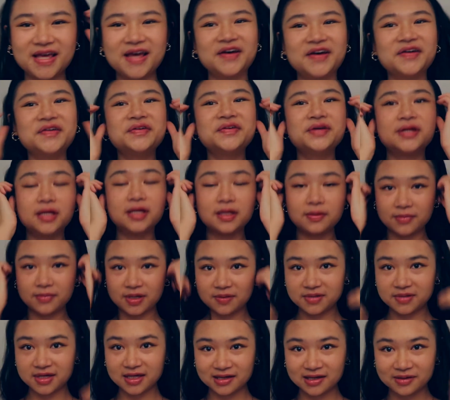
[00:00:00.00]
now
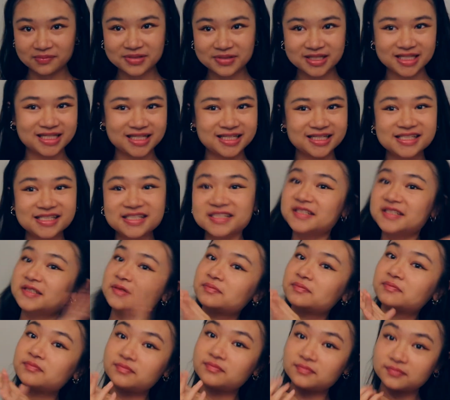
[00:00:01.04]
my makeup is
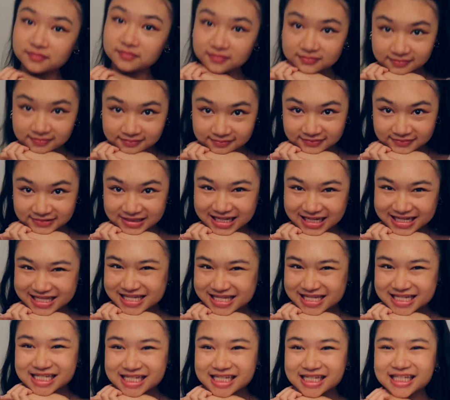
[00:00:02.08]

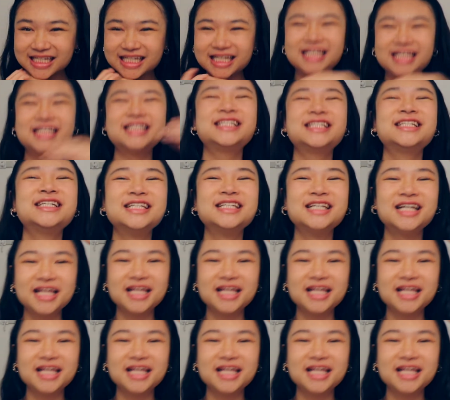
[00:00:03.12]
donesy.